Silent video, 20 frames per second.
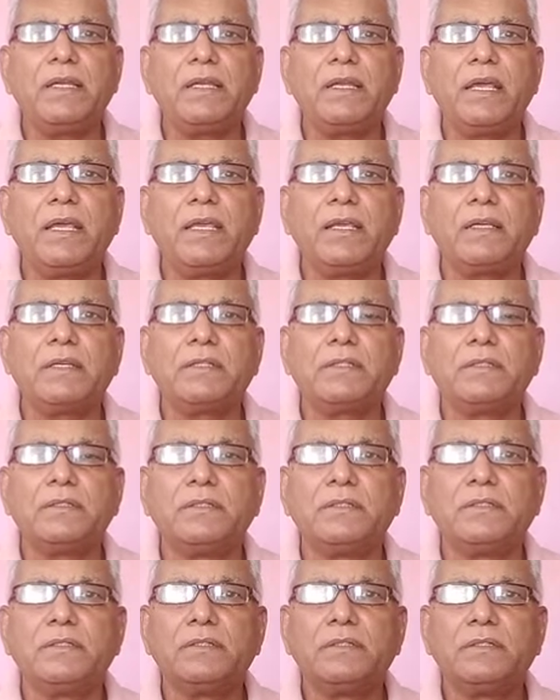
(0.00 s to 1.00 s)
like
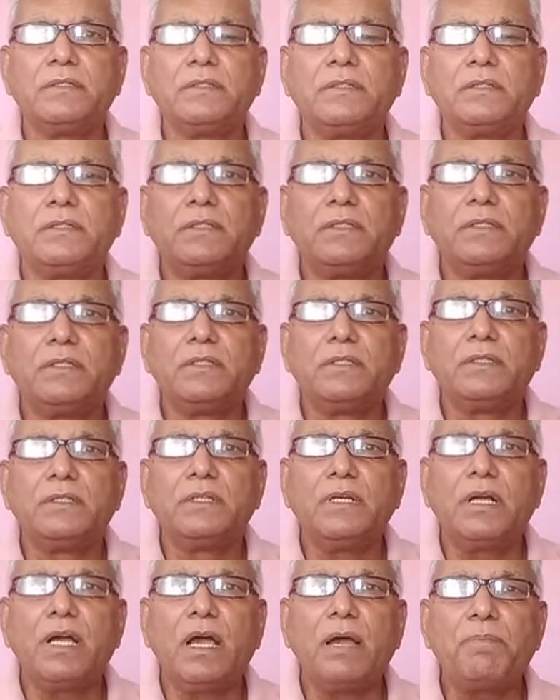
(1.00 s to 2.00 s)

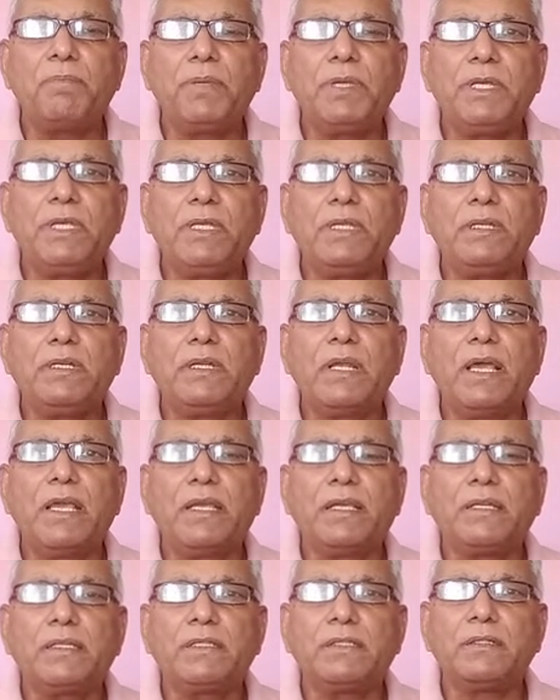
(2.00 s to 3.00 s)
appeal, like